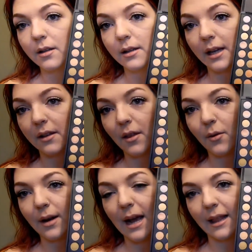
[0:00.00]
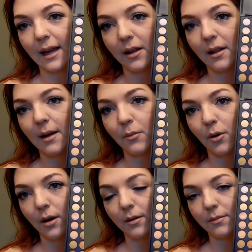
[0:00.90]
Like the other one had like a lot
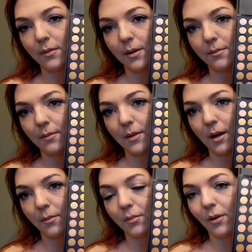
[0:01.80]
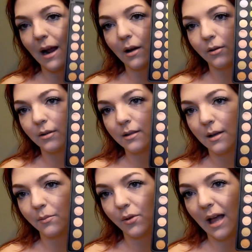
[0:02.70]
more browns
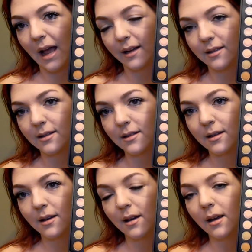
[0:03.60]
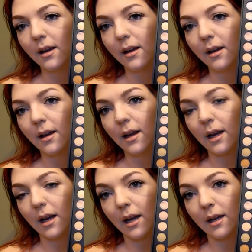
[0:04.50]
and blacks,
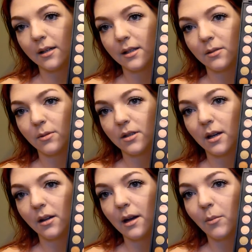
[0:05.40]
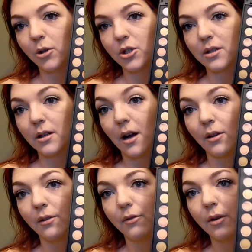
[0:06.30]
and this one's got a lot more just
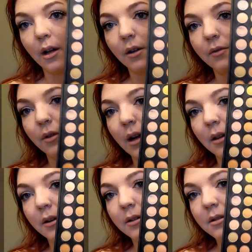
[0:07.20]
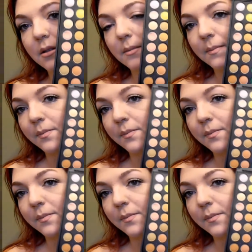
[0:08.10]
colorful colors.